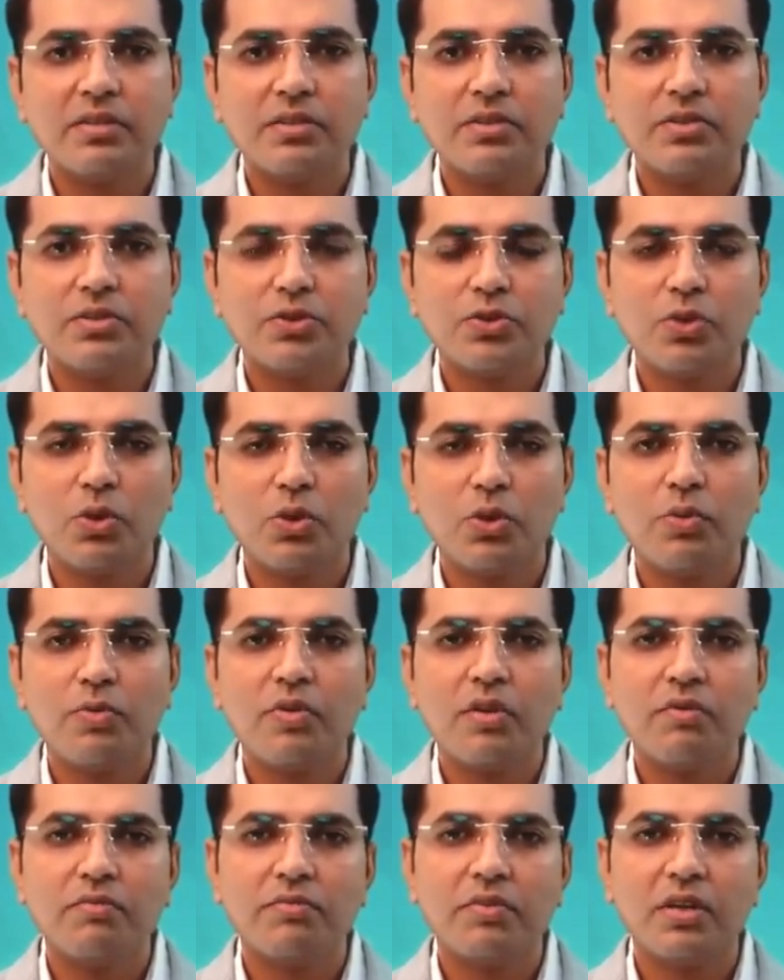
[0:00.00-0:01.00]
So
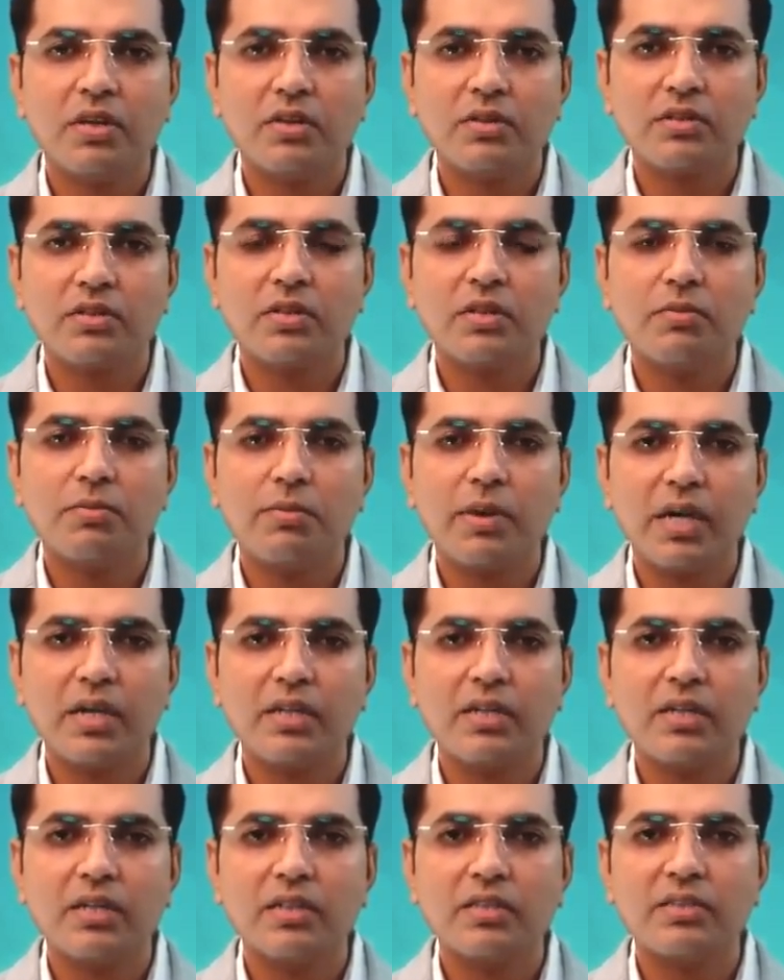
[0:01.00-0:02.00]
first,
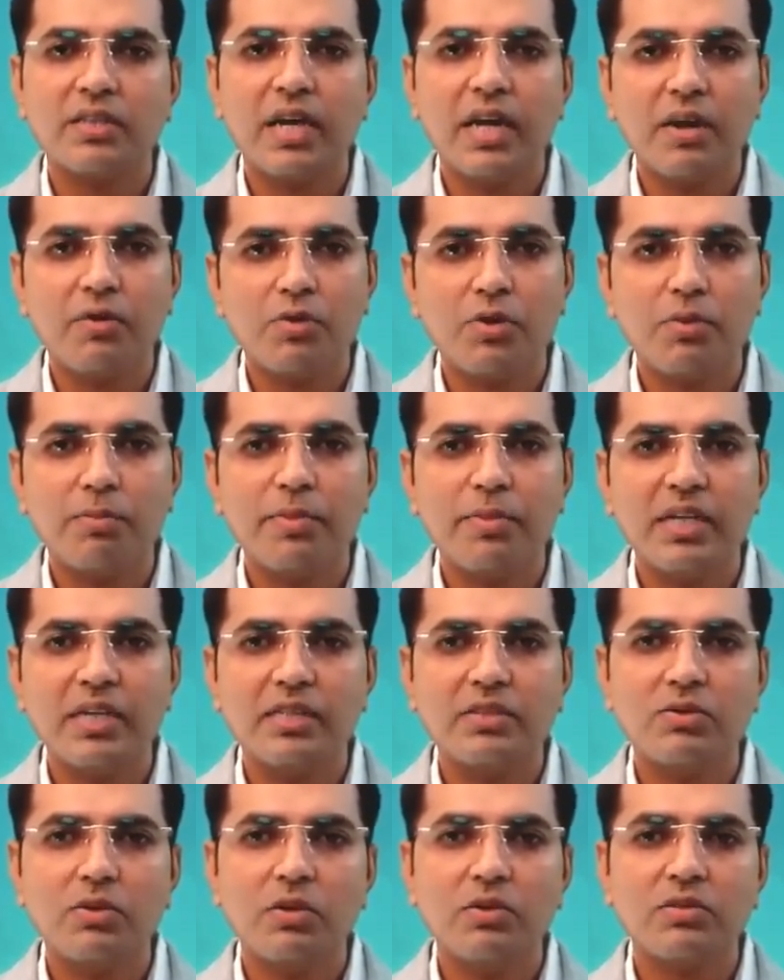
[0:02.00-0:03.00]
partners have to pay
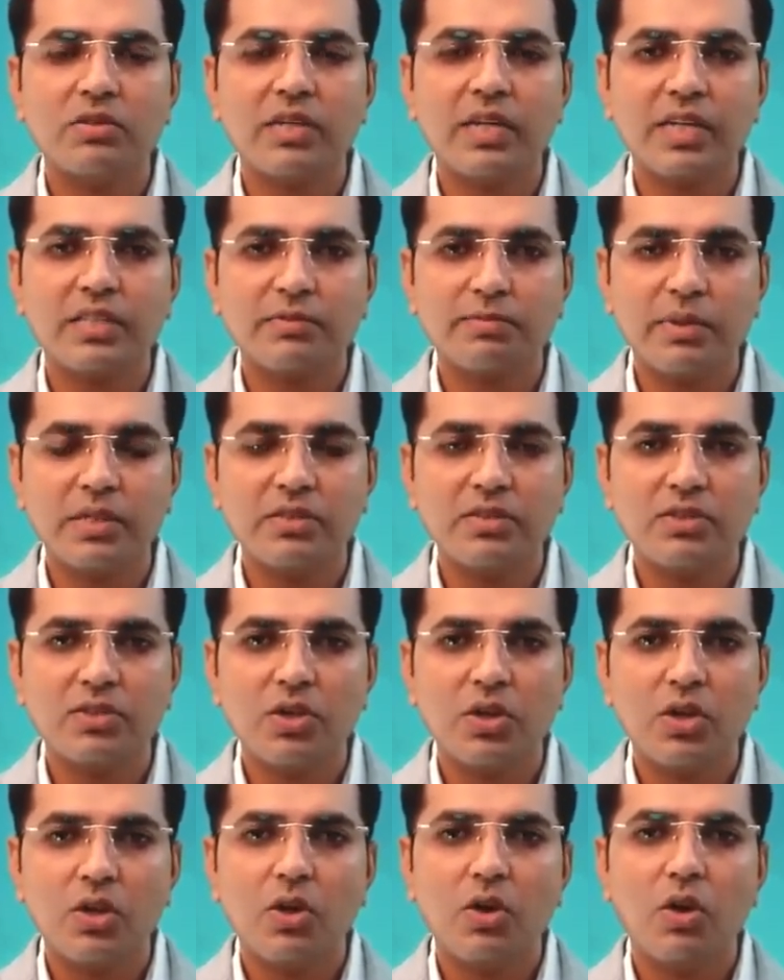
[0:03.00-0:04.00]
dissolution expense,
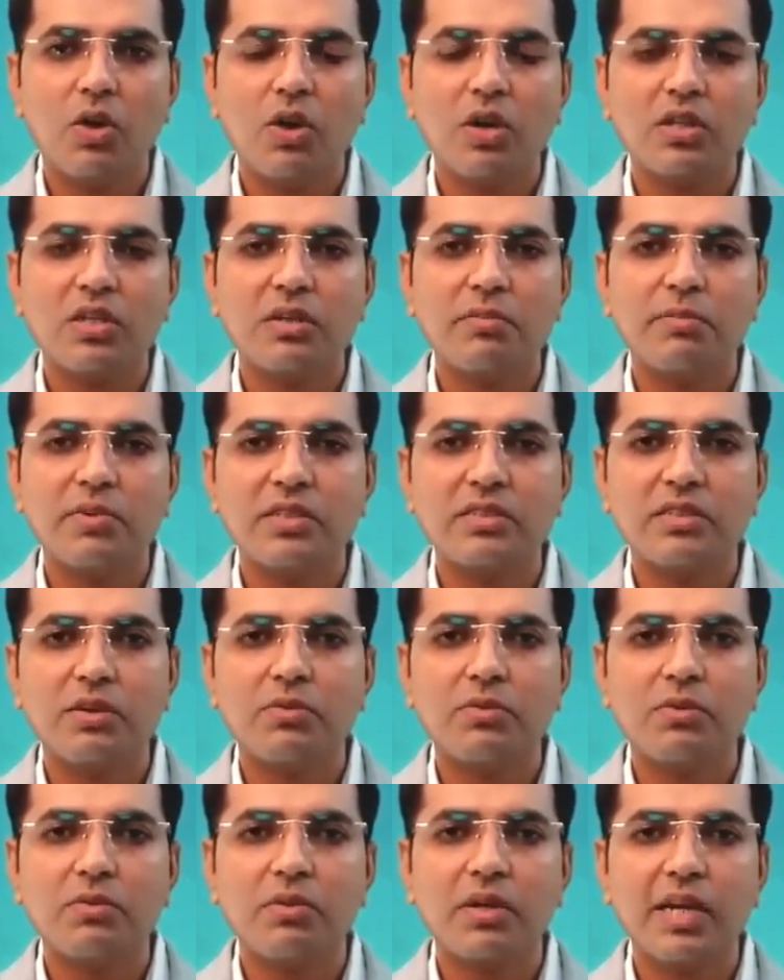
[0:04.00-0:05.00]
or they must have
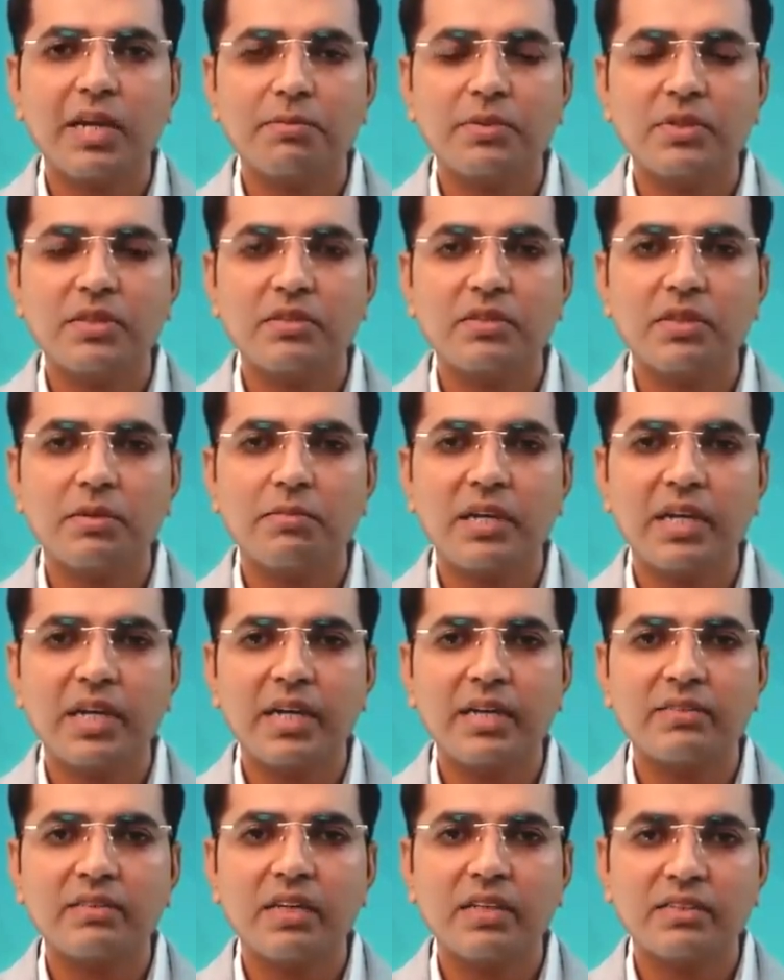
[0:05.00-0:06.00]
to keep some
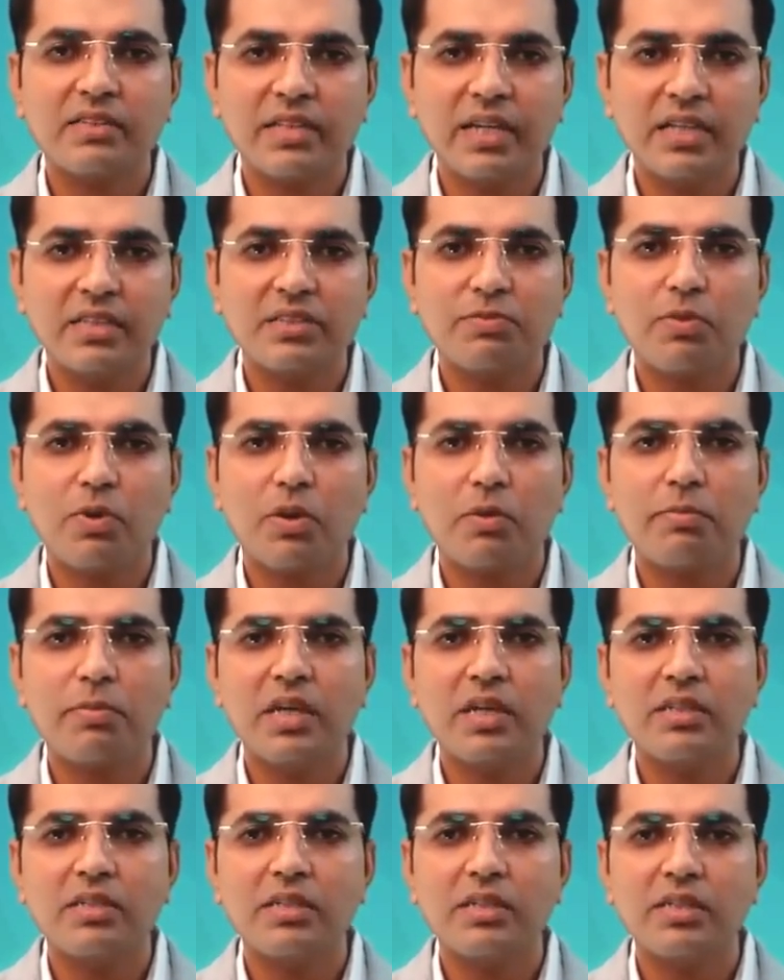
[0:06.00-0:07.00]
cash aside for
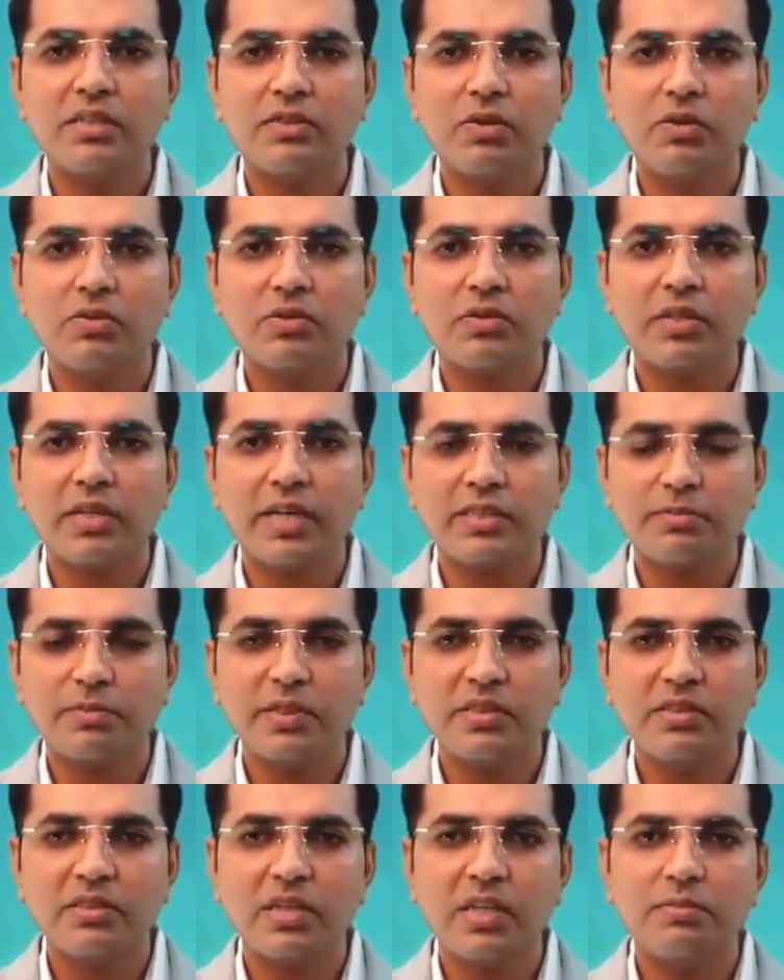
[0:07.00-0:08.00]
paying the dissolution
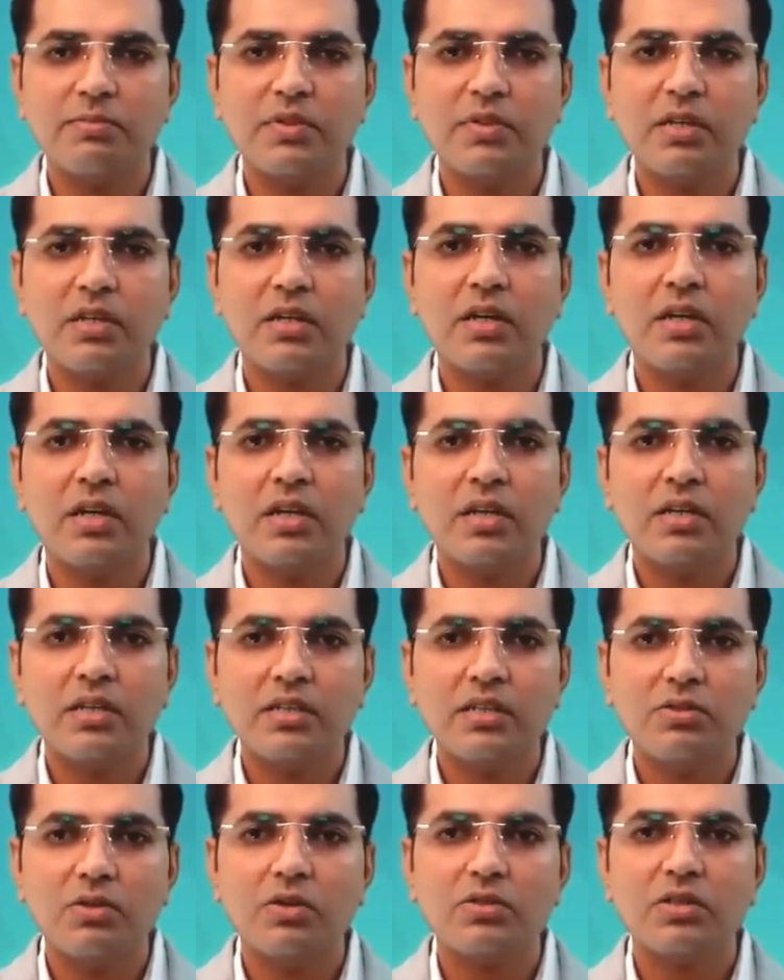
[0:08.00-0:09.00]
expense if the
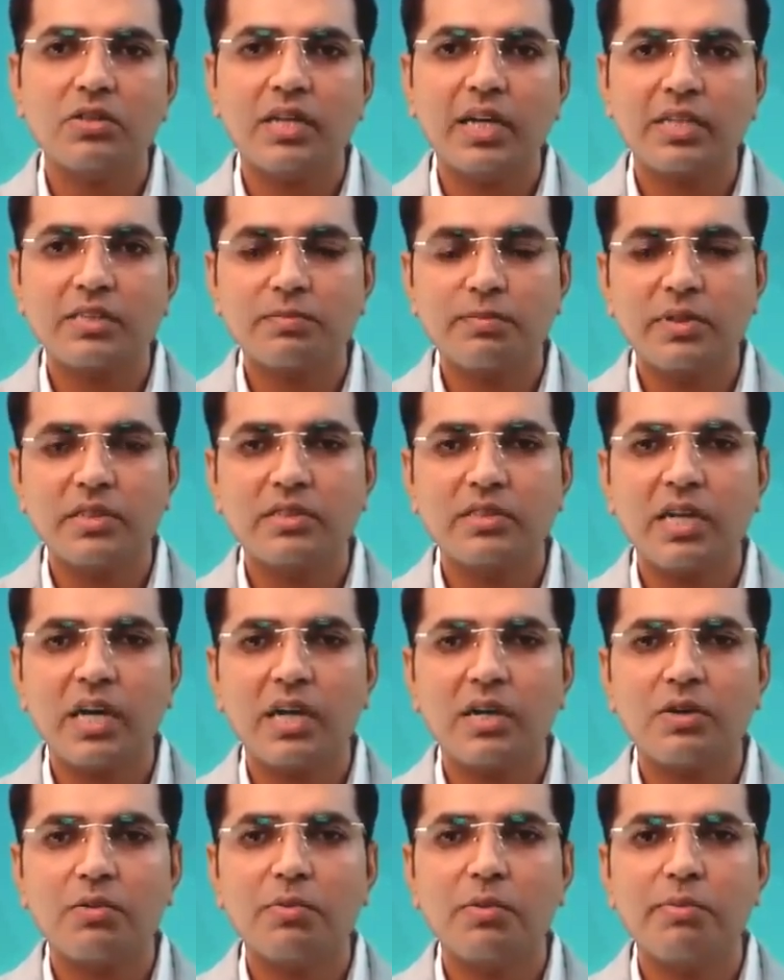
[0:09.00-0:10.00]
dissolution expense
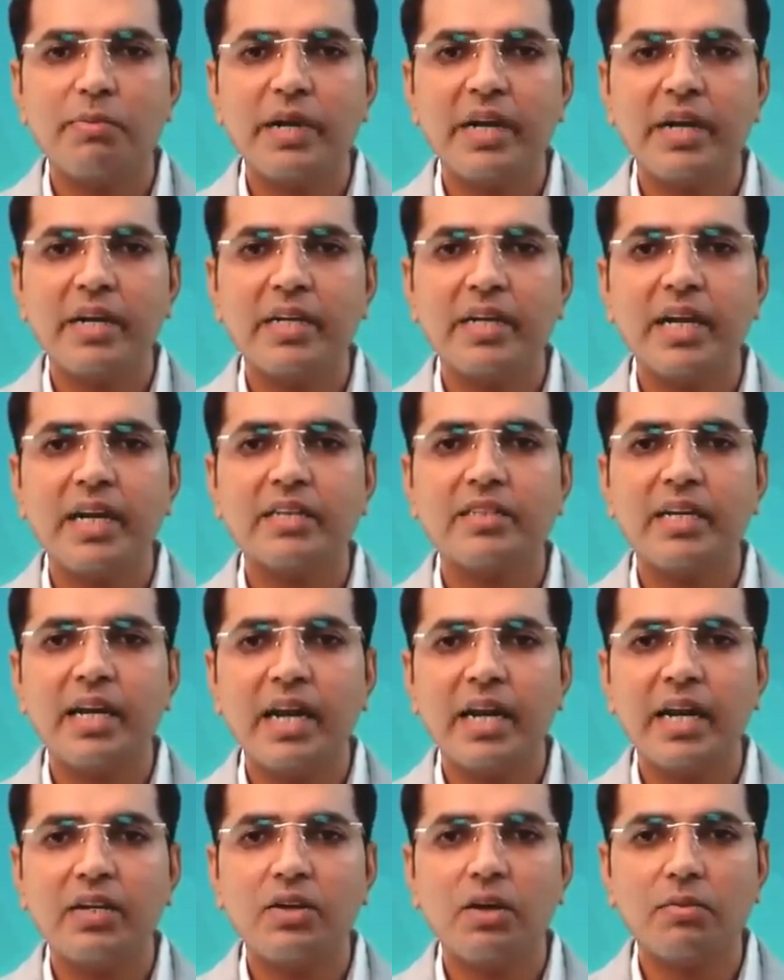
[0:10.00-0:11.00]
are to be paid at the
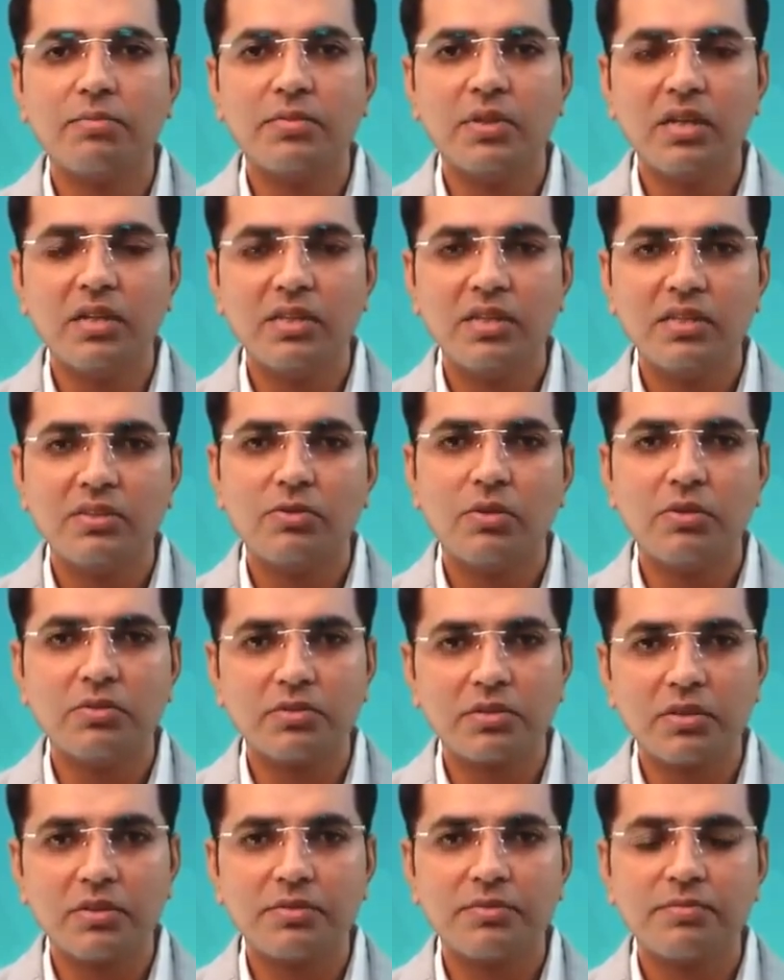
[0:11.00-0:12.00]
end of the dissolution.